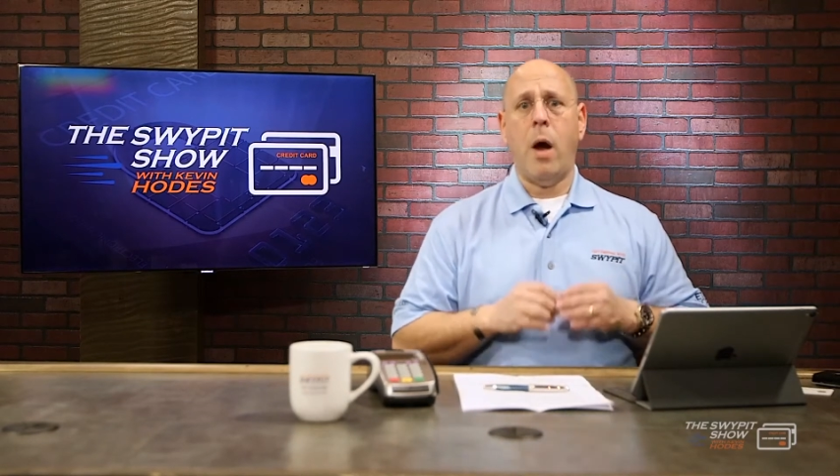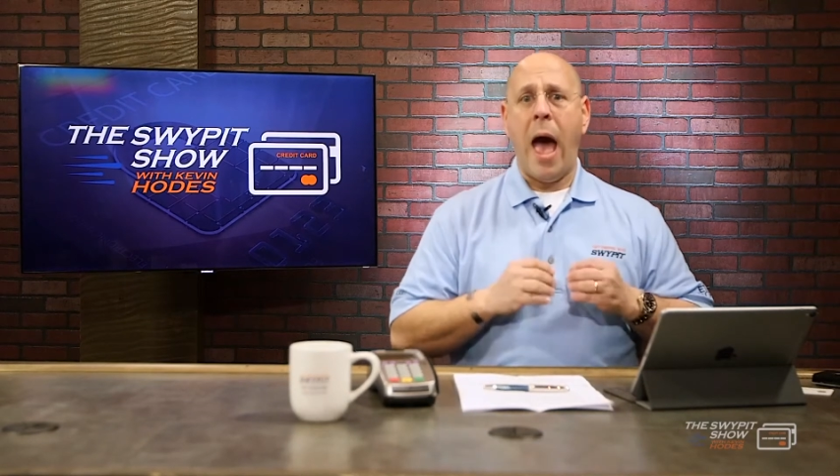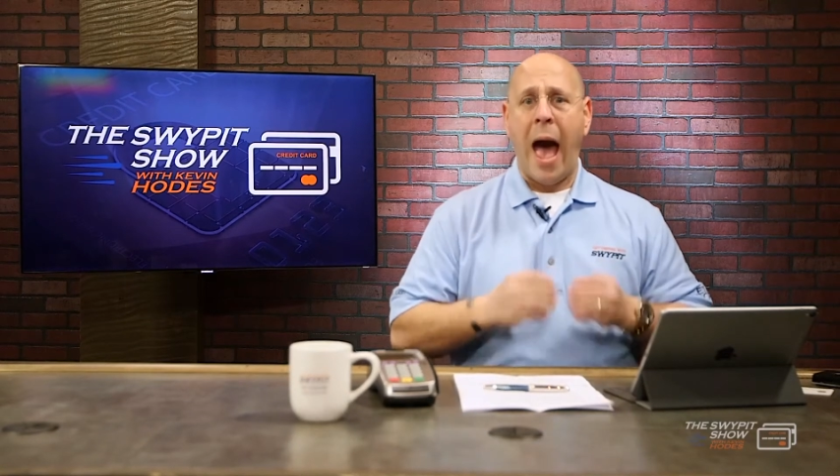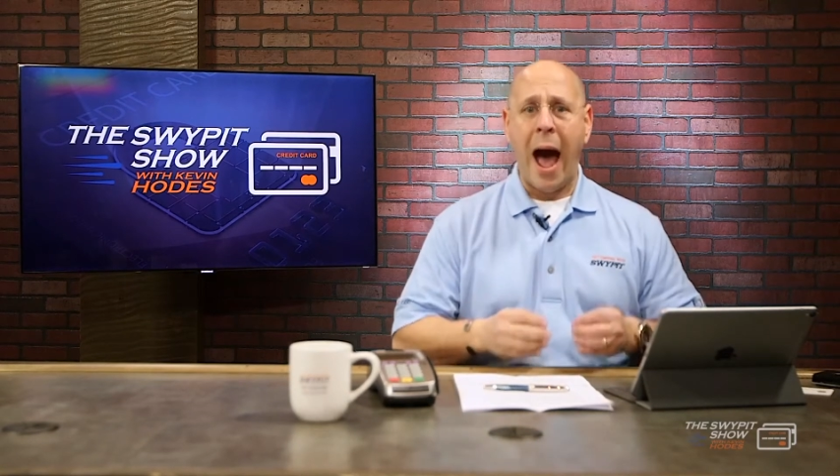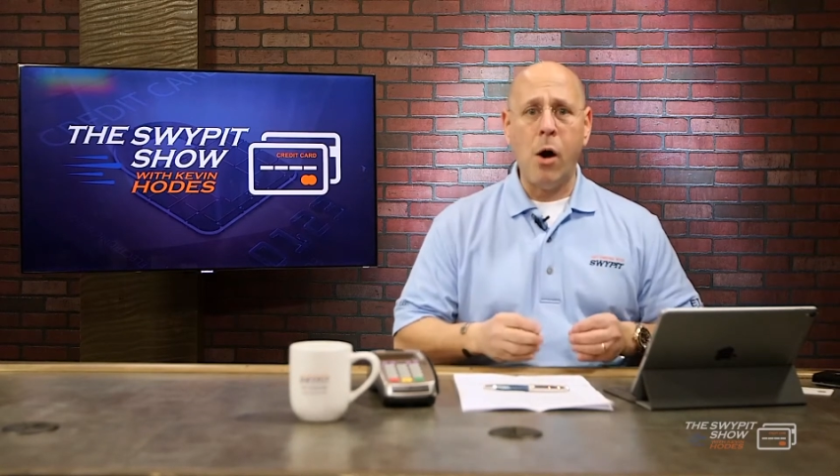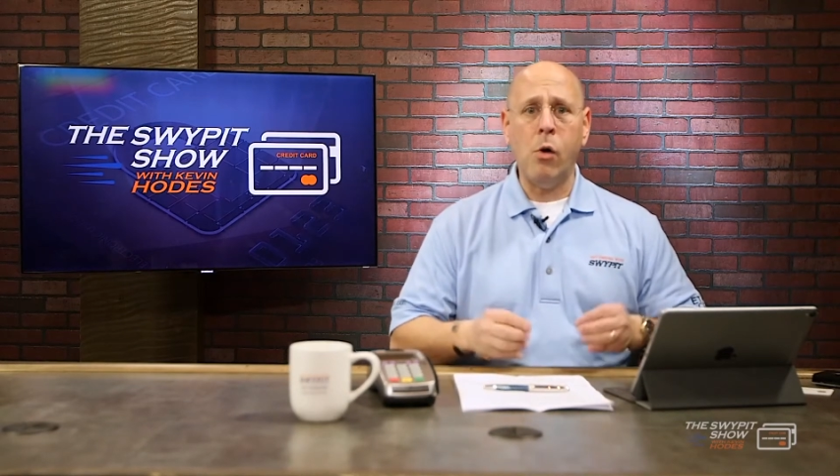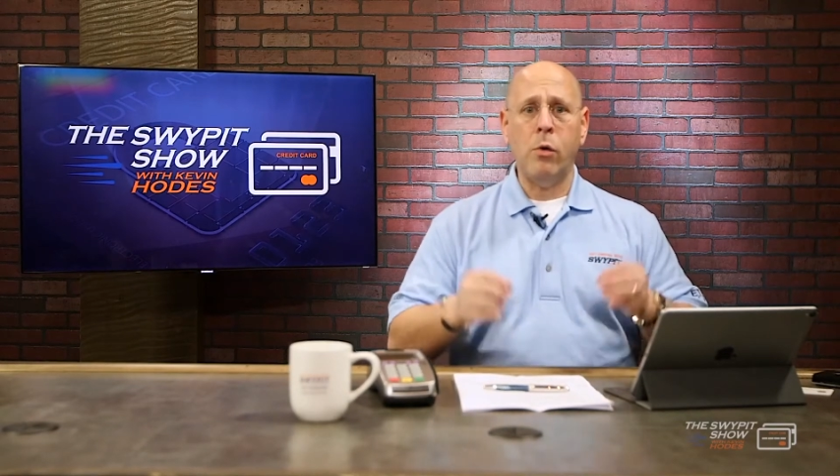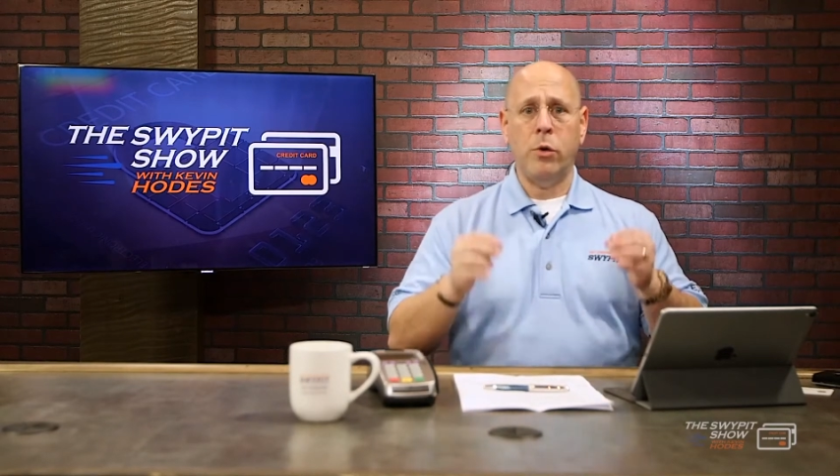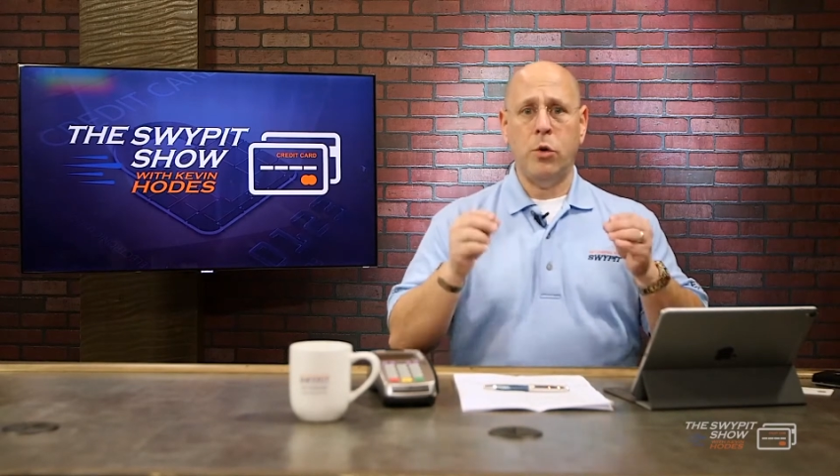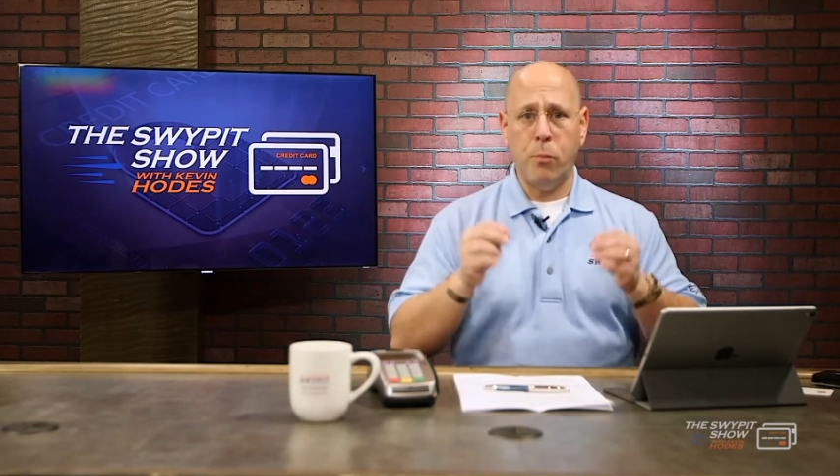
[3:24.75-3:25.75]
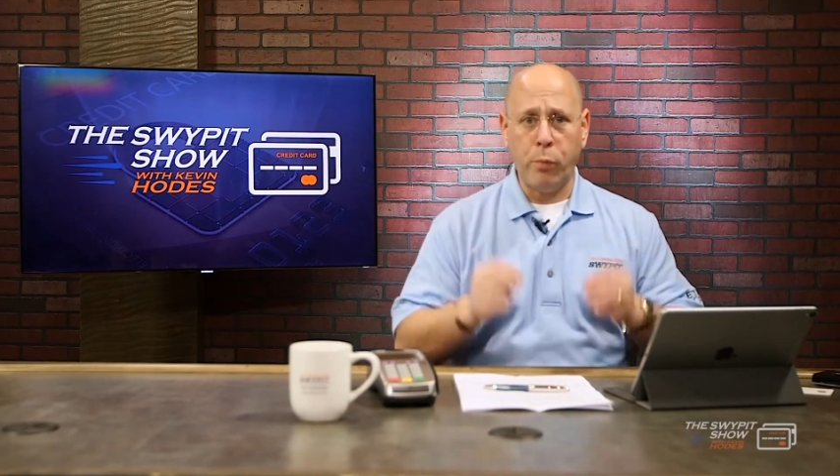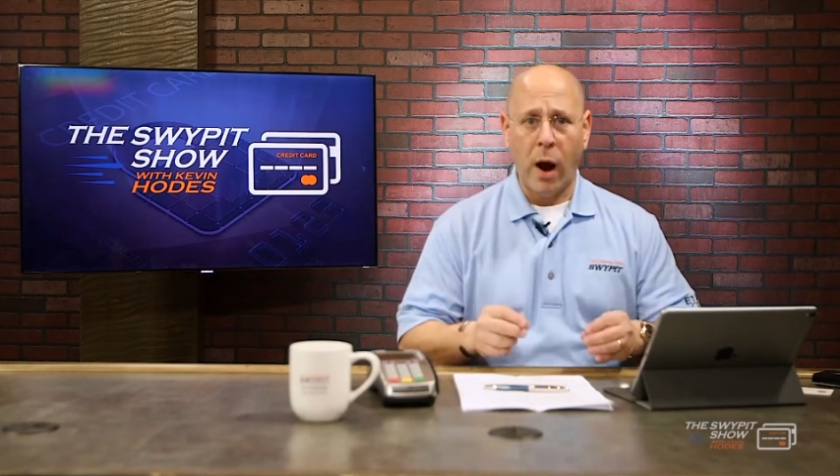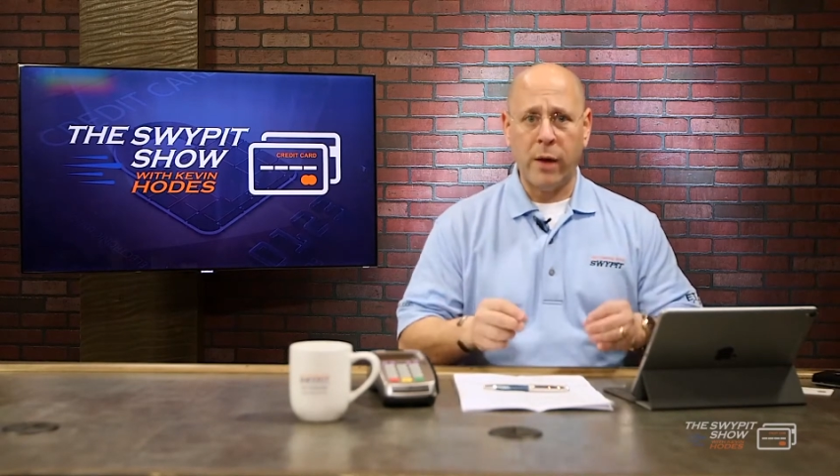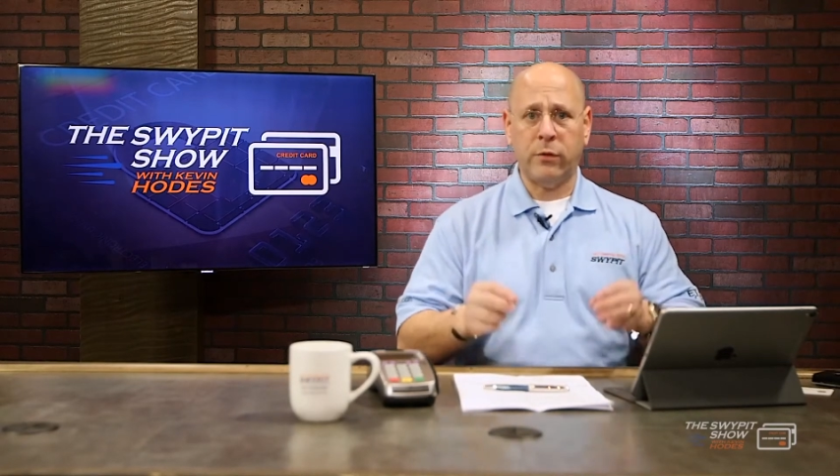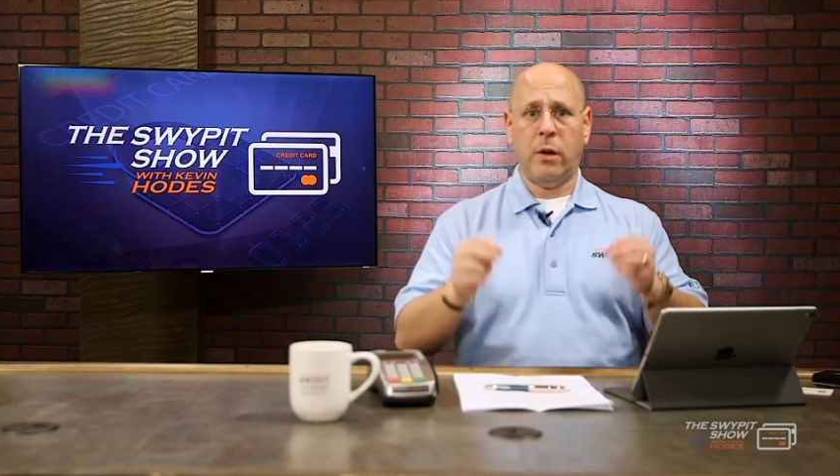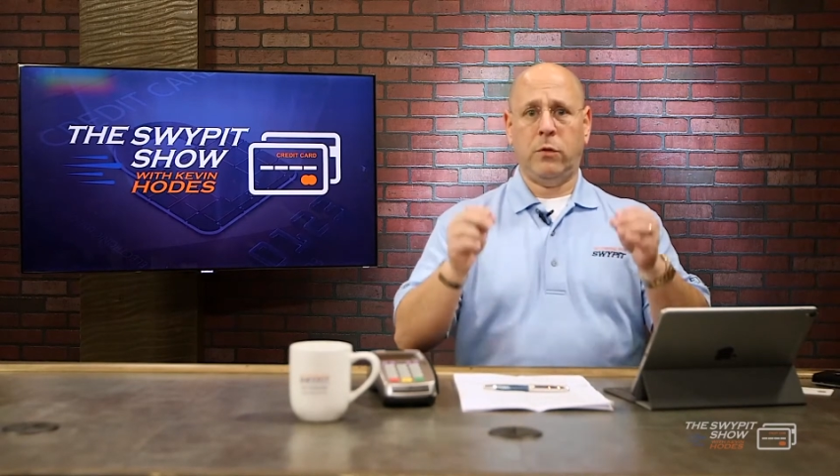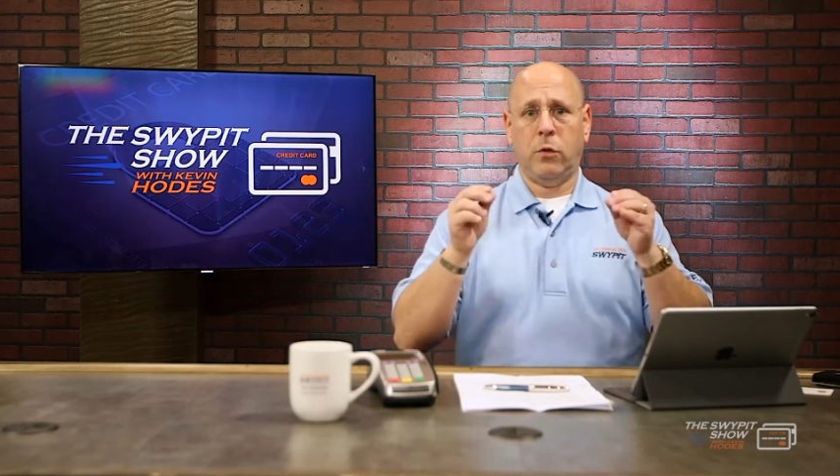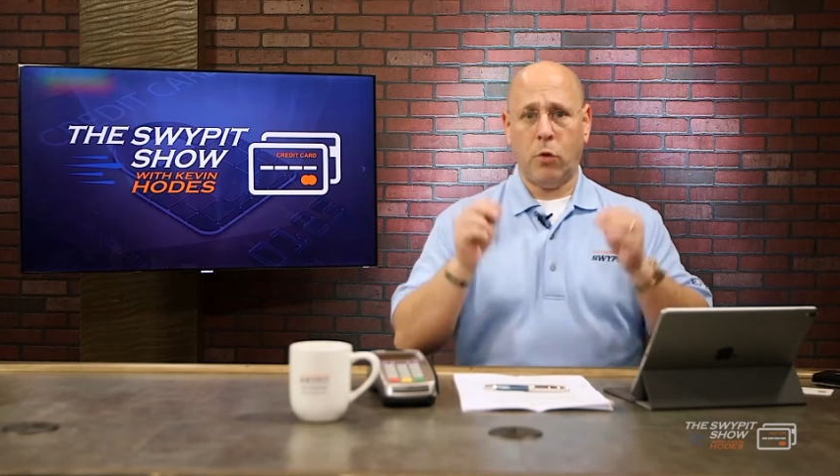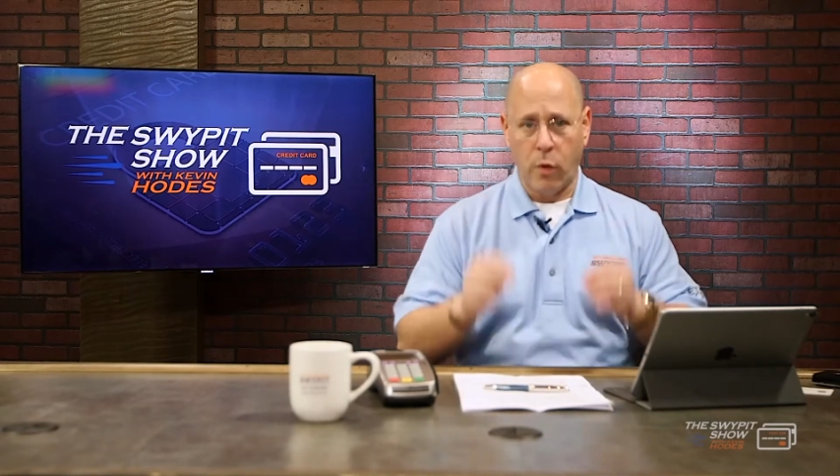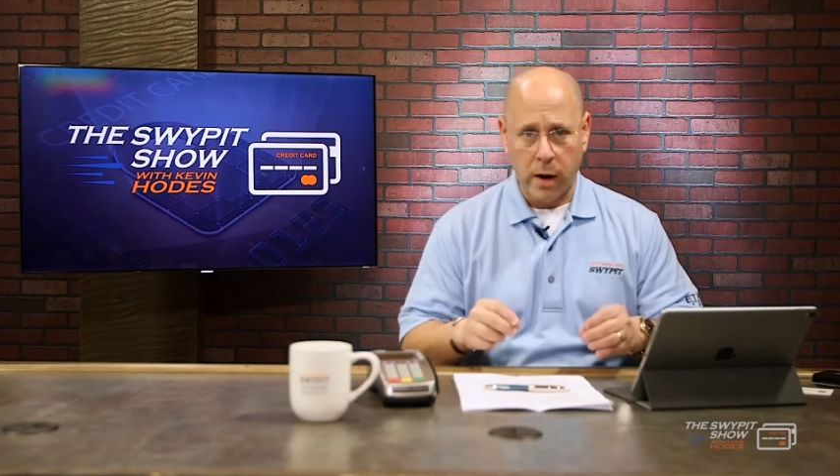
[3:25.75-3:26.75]
how you process
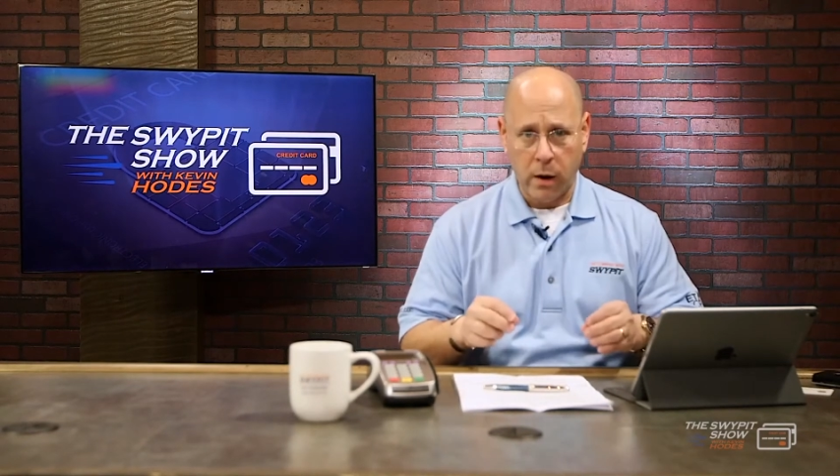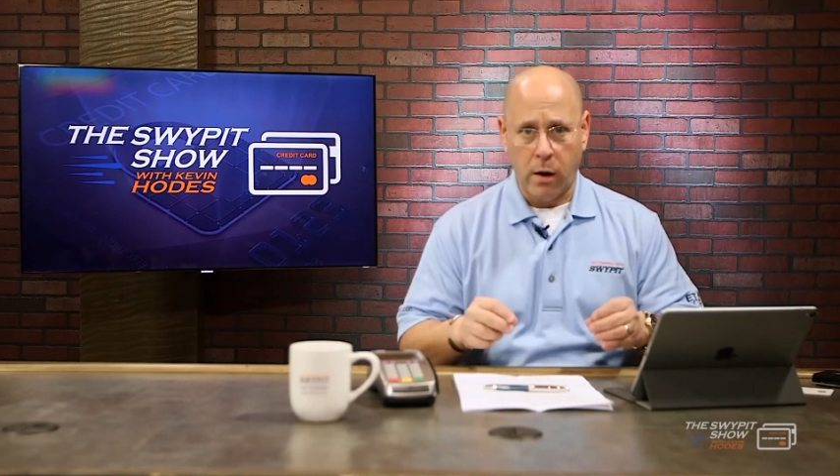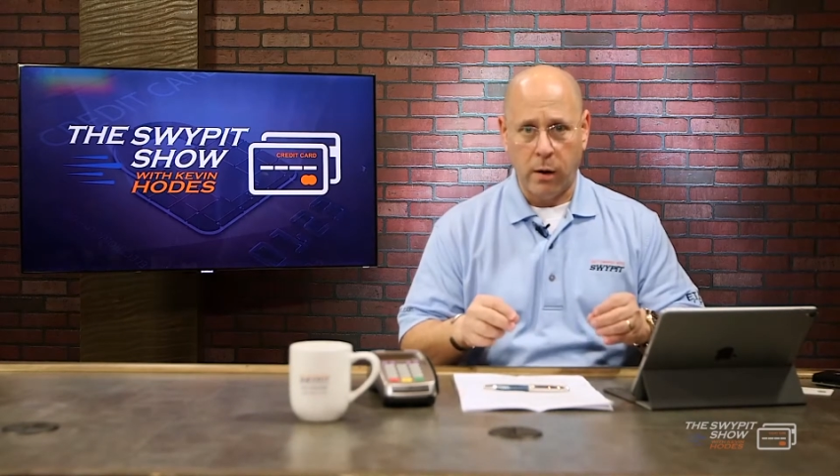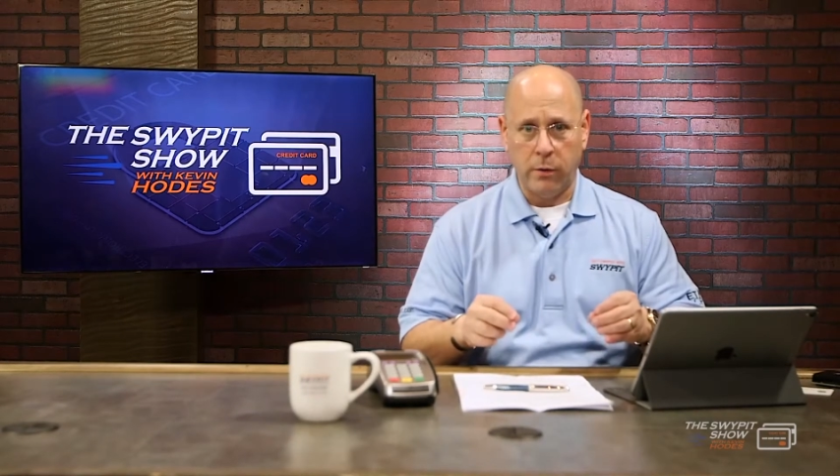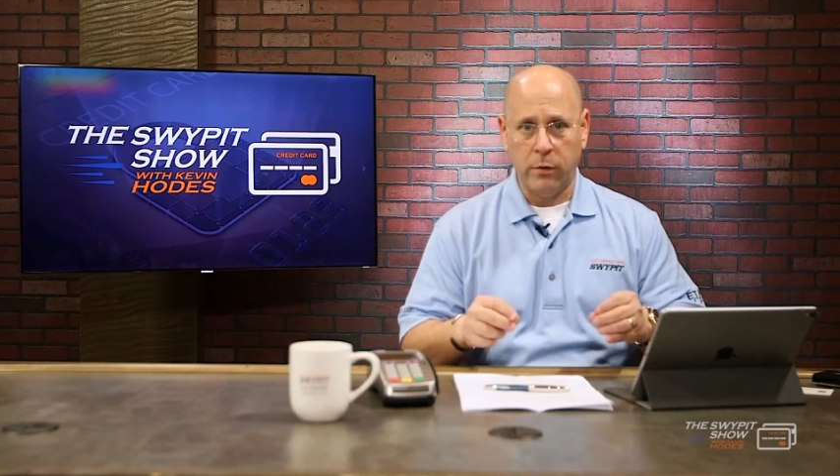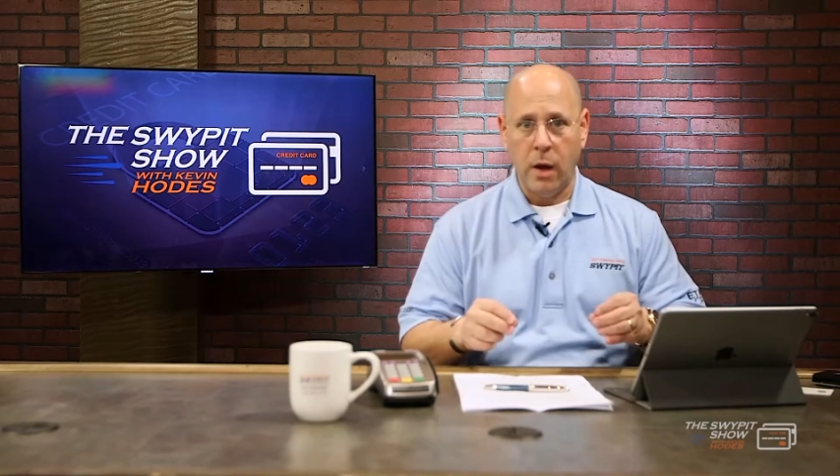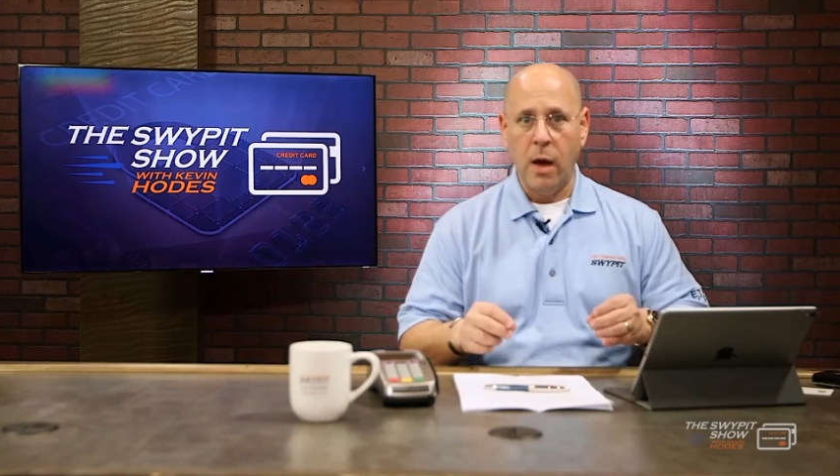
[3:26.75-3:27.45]
credit cards,